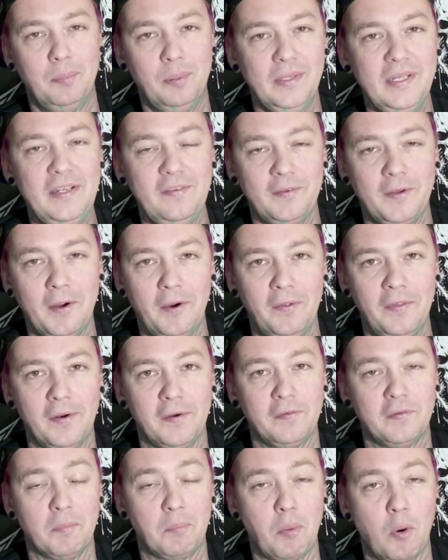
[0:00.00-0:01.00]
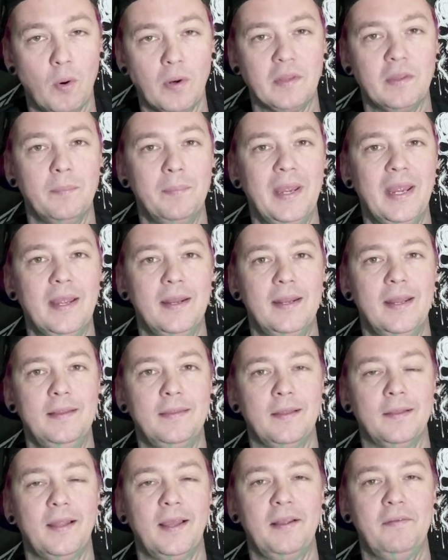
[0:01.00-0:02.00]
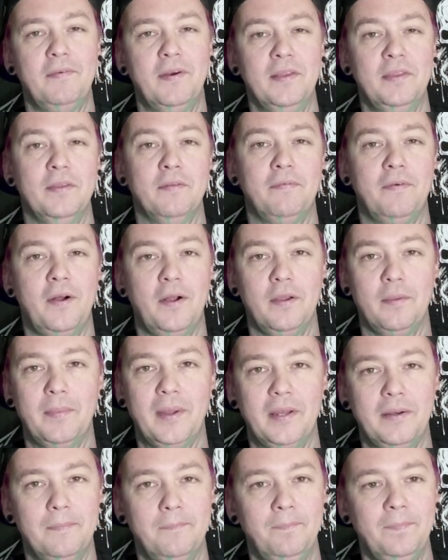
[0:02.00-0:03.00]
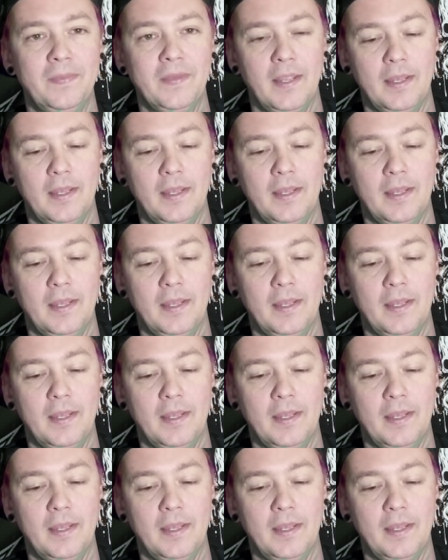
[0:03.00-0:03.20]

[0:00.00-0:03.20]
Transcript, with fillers: please go there, support the band, hit the like button, the follow button.